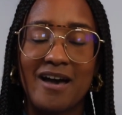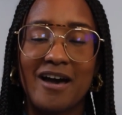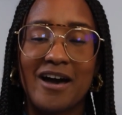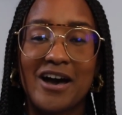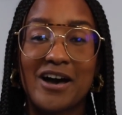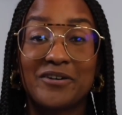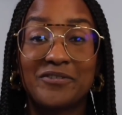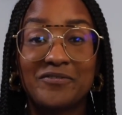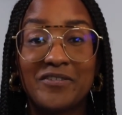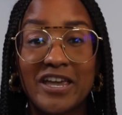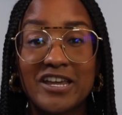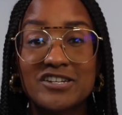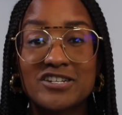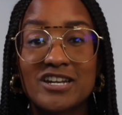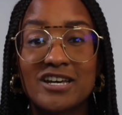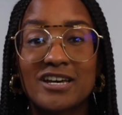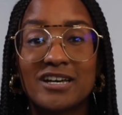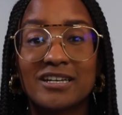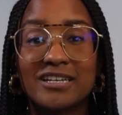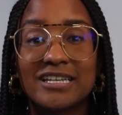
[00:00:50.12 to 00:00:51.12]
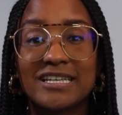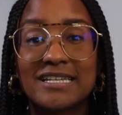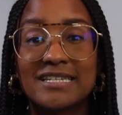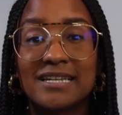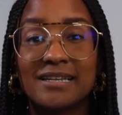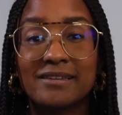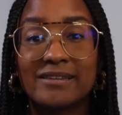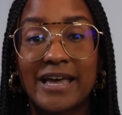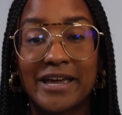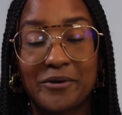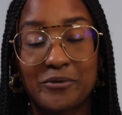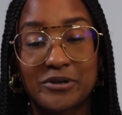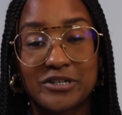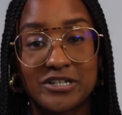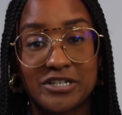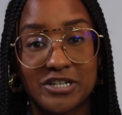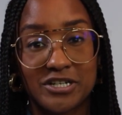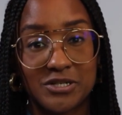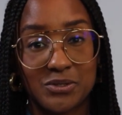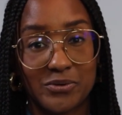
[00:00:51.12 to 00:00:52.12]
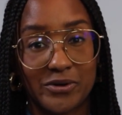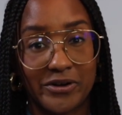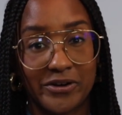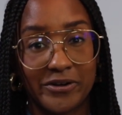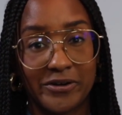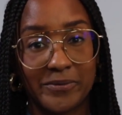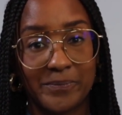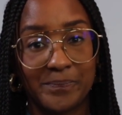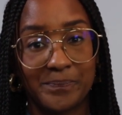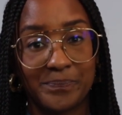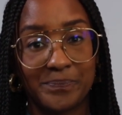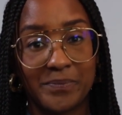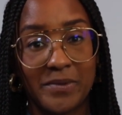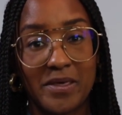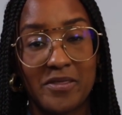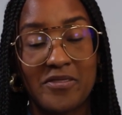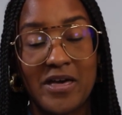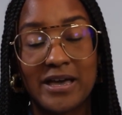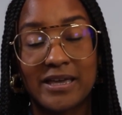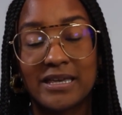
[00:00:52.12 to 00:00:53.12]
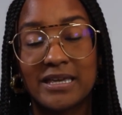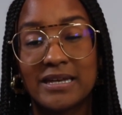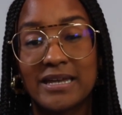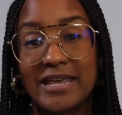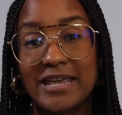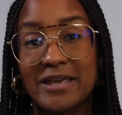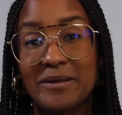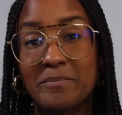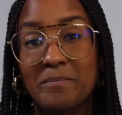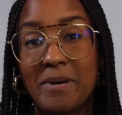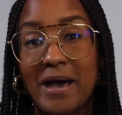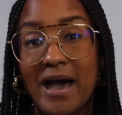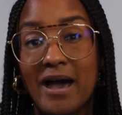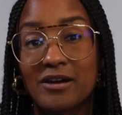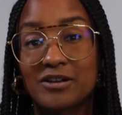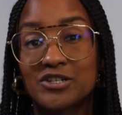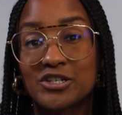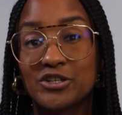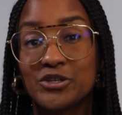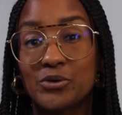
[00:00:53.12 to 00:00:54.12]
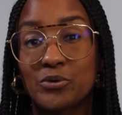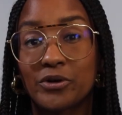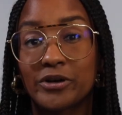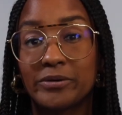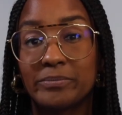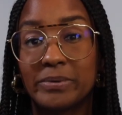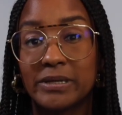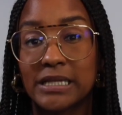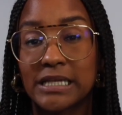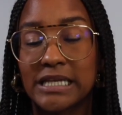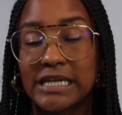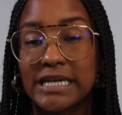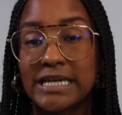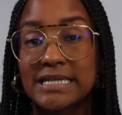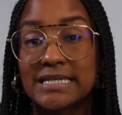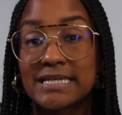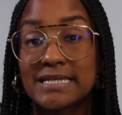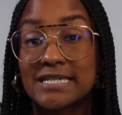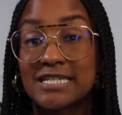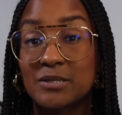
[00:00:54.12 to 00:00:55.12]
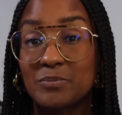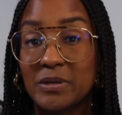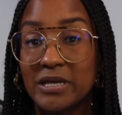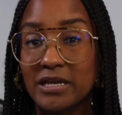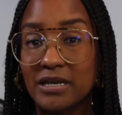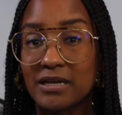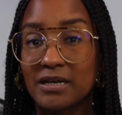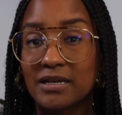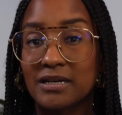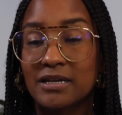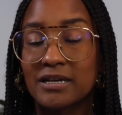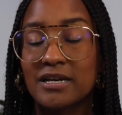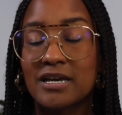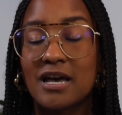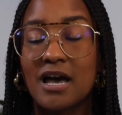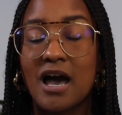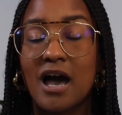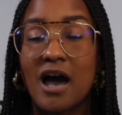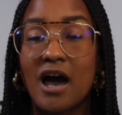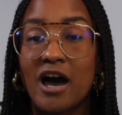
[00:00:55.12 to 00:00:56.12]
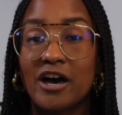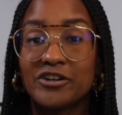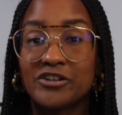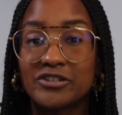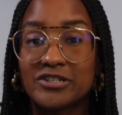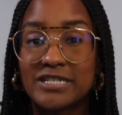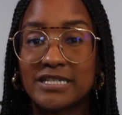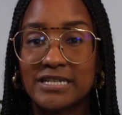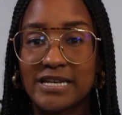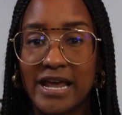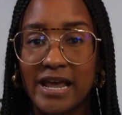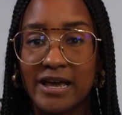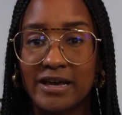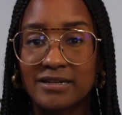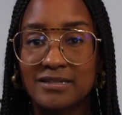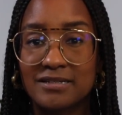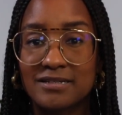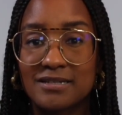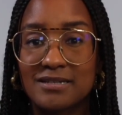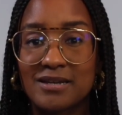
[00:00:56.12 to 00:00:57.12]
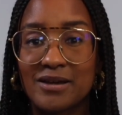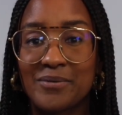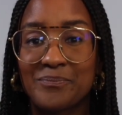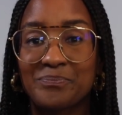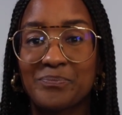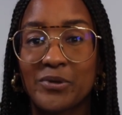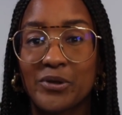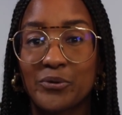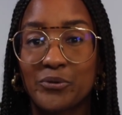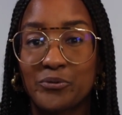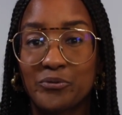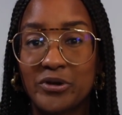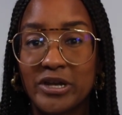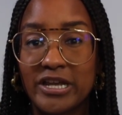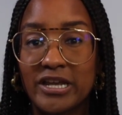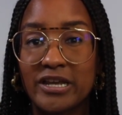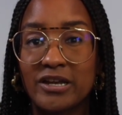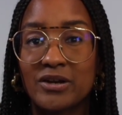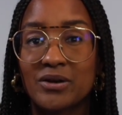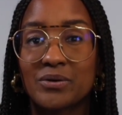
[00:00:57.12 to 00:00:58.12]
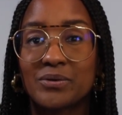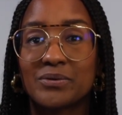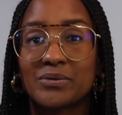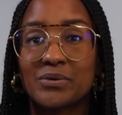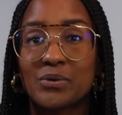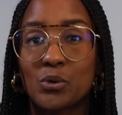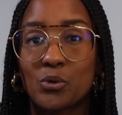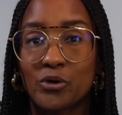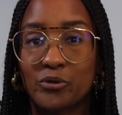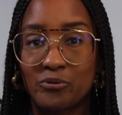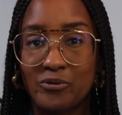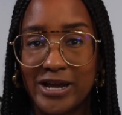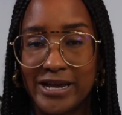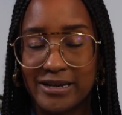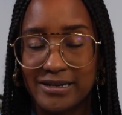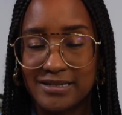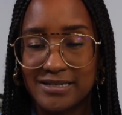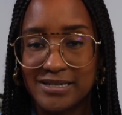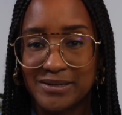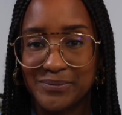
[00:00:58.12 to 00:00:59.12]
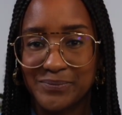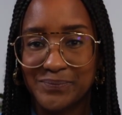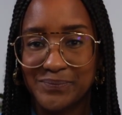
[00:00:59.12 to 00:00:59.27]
Aphasia is a language disorder that can impact your ability to speak, understand, read, or write.